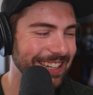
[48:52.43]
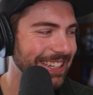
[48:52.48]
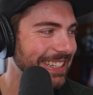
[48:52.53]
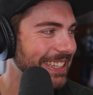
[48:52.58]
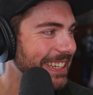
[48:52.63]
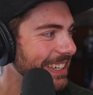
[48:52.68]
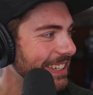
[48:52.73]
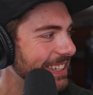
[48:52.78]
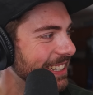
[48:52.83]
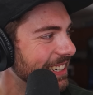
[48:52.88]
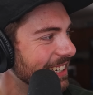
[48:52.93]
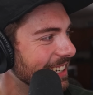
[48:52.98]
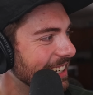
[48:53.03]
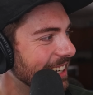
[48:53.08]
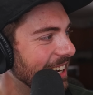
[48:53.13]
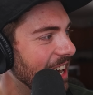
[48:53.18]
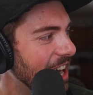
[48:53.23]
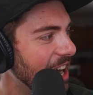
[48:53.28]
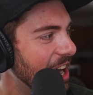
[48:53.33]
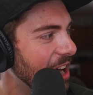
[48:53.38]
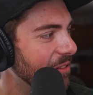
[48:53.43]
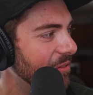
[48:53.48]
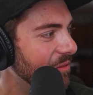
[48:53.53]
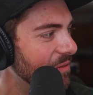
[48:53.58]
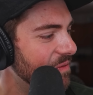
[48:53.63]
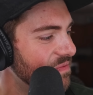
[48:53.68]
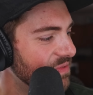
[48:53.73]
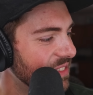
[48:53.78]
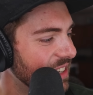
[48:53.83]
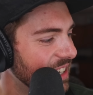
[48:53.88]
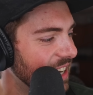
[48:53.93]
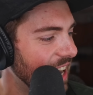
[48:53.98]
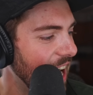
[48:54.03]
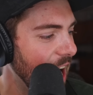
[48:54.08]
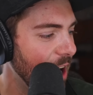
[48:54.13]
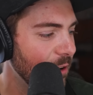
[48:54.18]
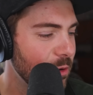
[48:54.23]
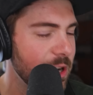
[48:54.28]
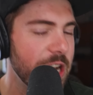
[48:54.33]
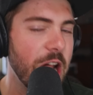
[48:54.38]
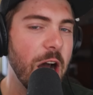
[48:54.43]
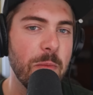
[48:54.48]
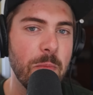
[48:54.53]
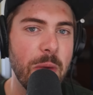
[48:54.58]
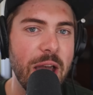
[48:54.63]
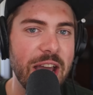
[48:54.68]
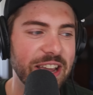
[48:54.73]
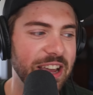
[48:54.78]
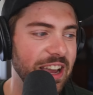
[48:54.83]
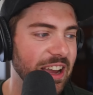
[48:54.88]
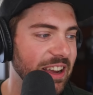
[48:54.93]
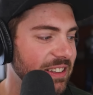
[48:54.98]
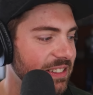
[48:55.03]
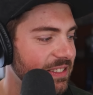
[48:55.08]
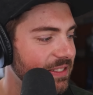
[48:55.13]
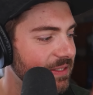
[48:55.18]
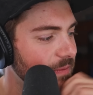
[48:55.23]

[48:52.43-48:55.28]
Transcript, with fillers: good, dude. How have we not met yet?